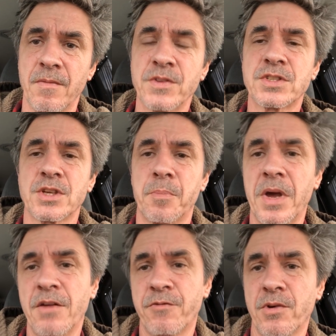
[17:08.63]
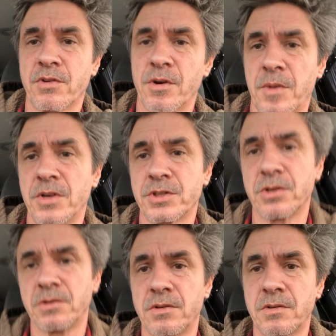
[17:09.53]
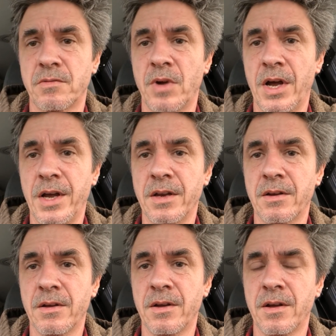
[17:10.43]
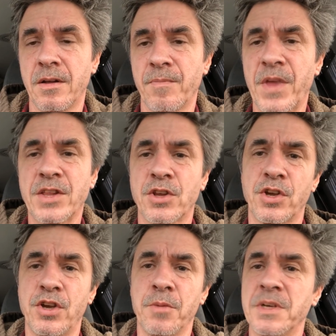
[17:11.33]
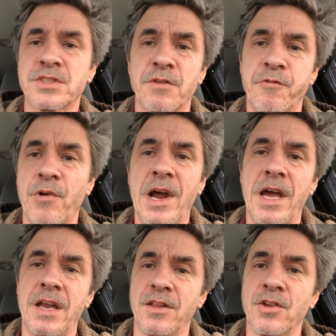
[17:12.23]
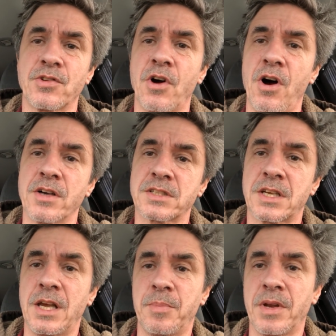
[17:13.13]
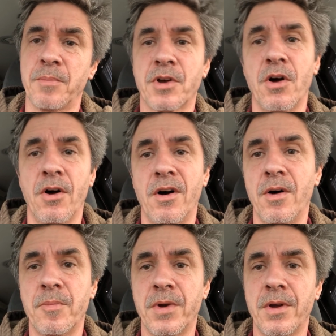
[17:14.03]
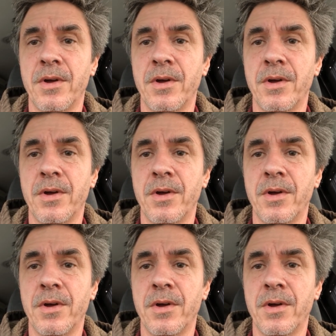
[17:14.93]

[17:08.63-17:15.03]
This is a pet food commercial, right? Like the human's afraid and the dog's keeping them calm.